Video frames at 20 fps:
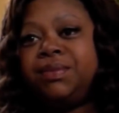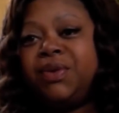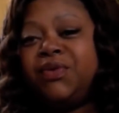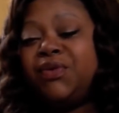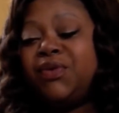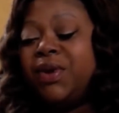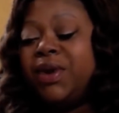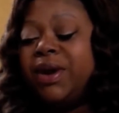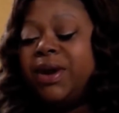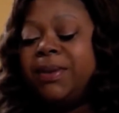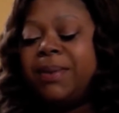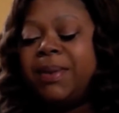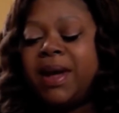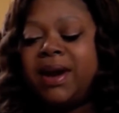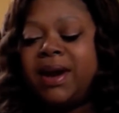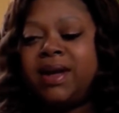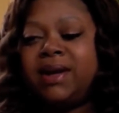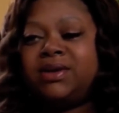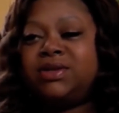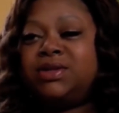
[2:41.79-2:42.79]
before
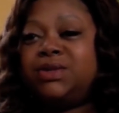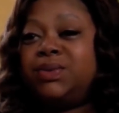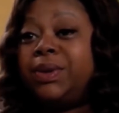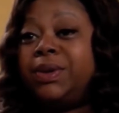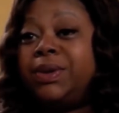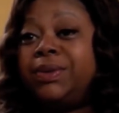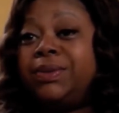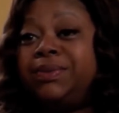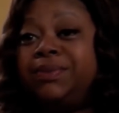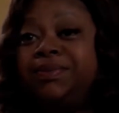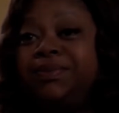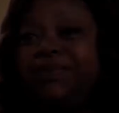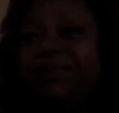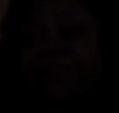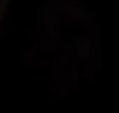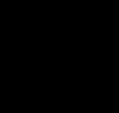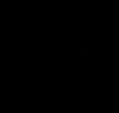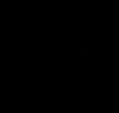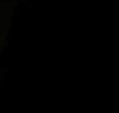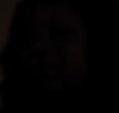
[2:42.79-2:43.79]
anybody else will.
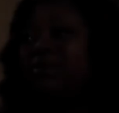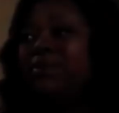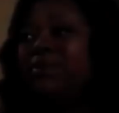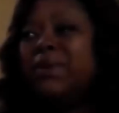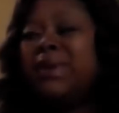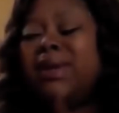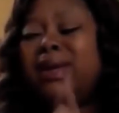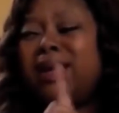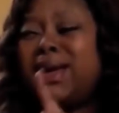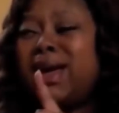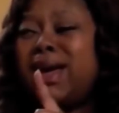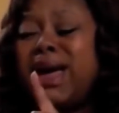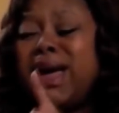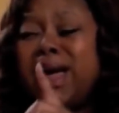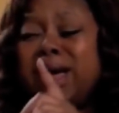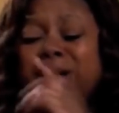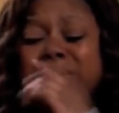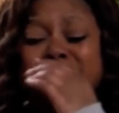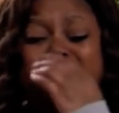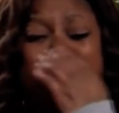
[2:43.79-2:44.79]
I
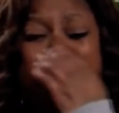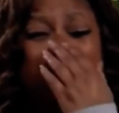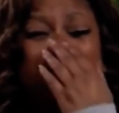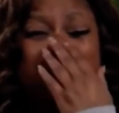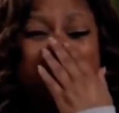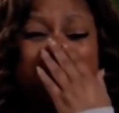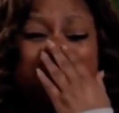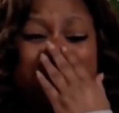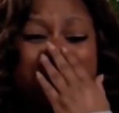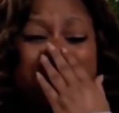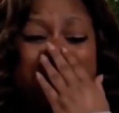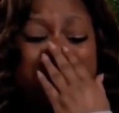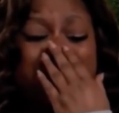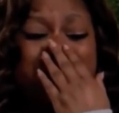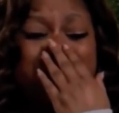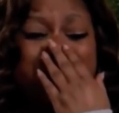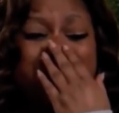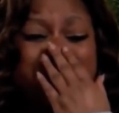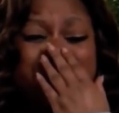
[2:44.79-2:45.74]
had a moment there.